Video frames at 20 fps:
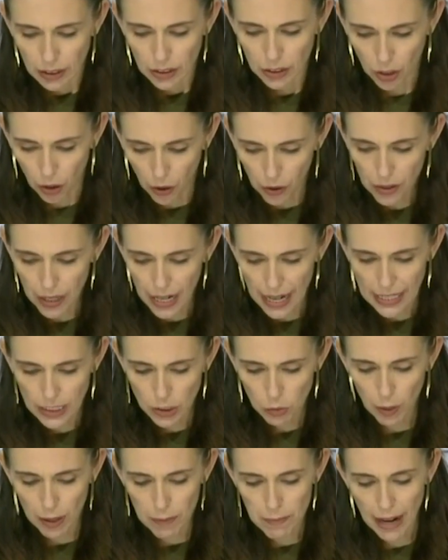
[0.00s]
So
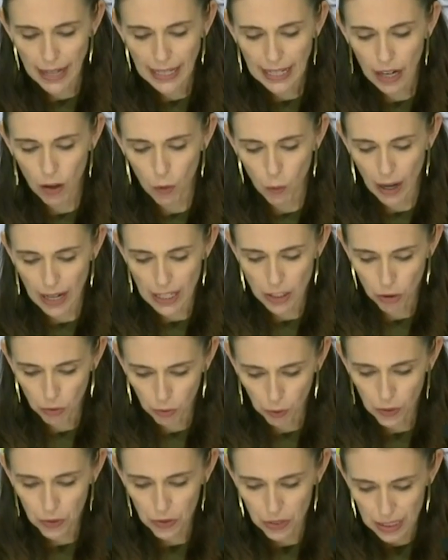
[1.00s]
as we make our way
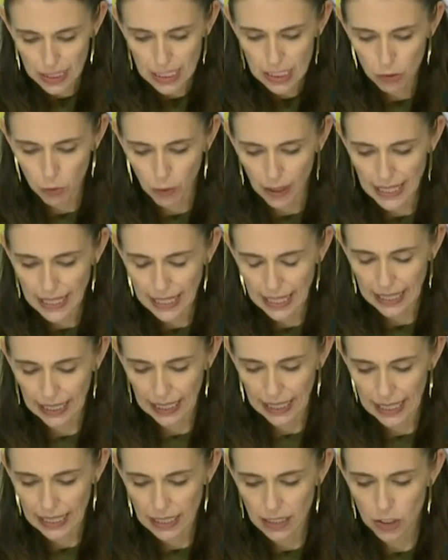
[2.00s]
through this week
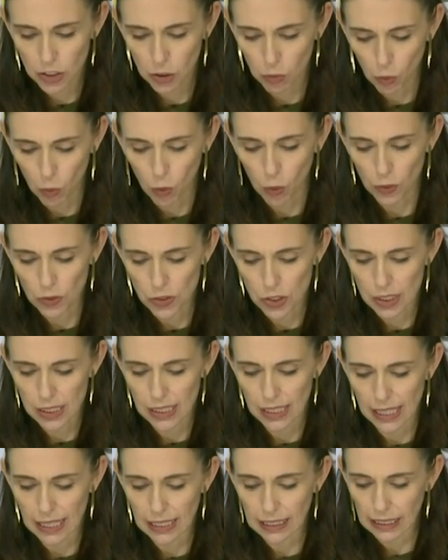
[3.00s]
and head towards
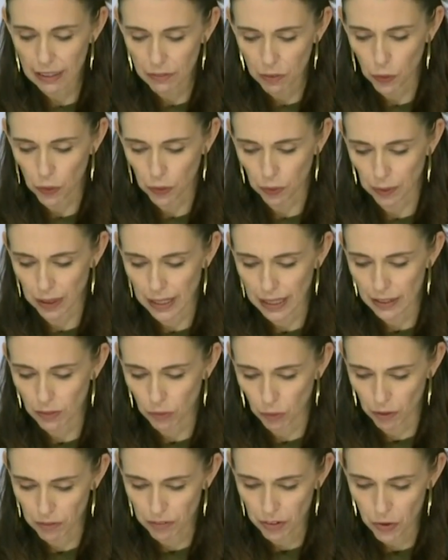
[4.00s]
the level 3
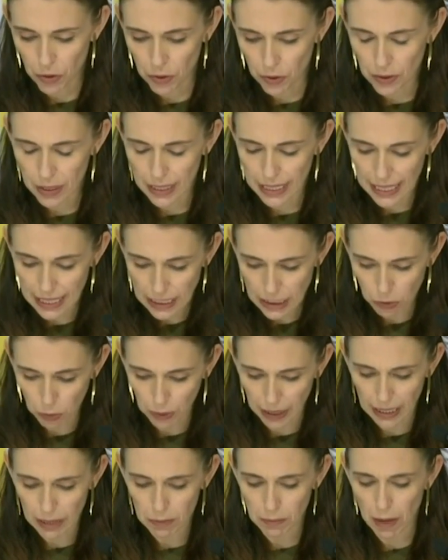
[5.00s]
review next
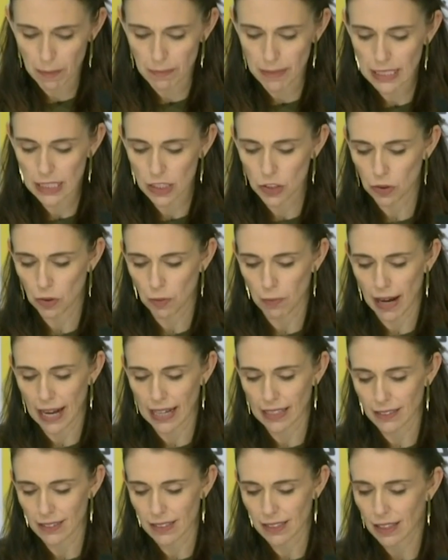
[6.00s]
week, my message
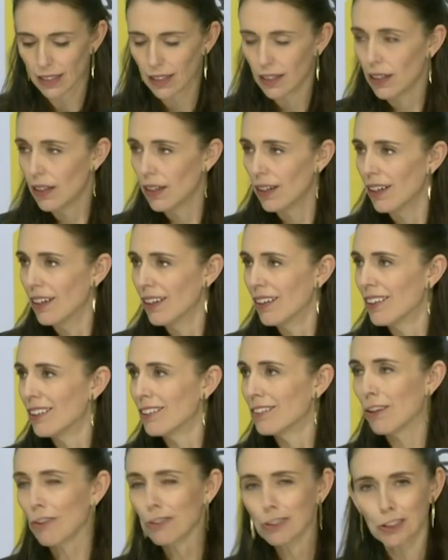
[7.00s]
remains,
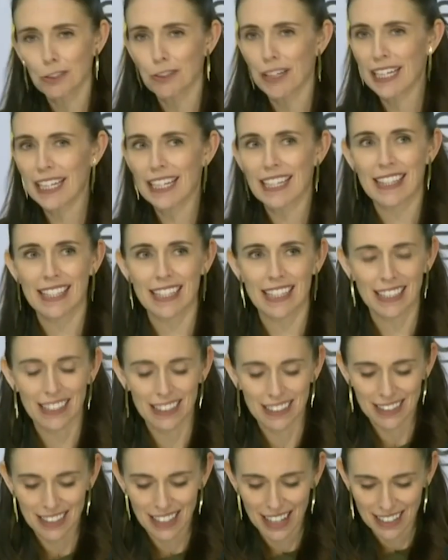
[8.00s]
don't do
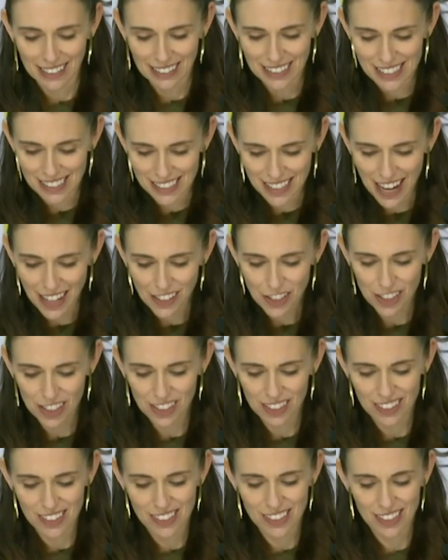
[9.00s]
anything that
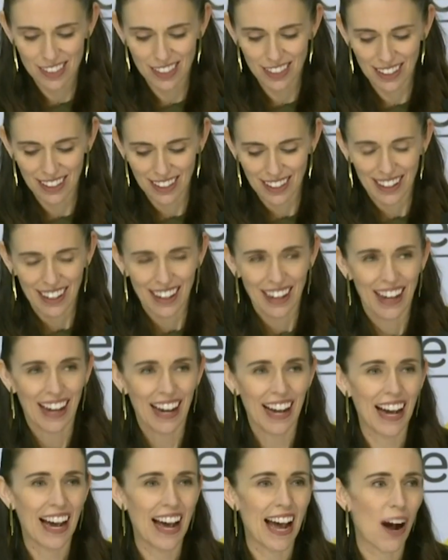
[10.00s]
snatches
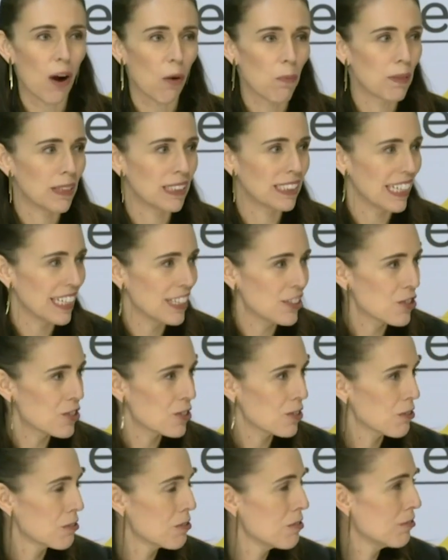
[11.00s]
our
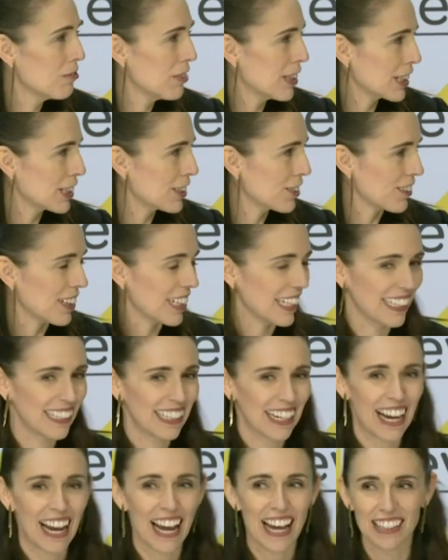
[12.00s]
potential
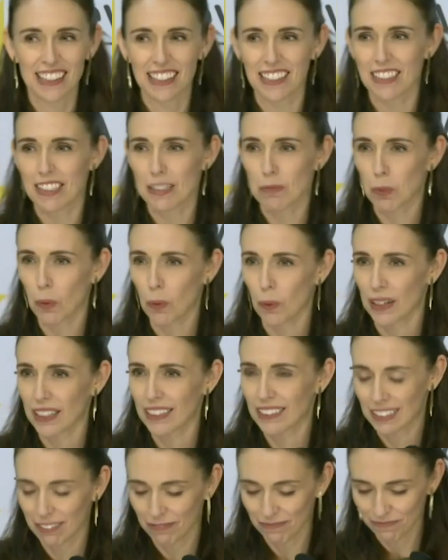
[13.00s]
victory at this
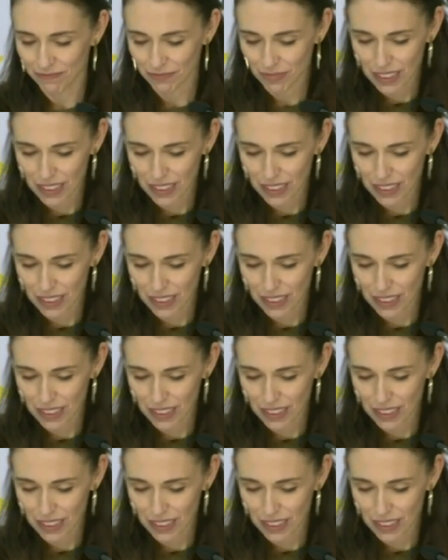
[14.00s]
point.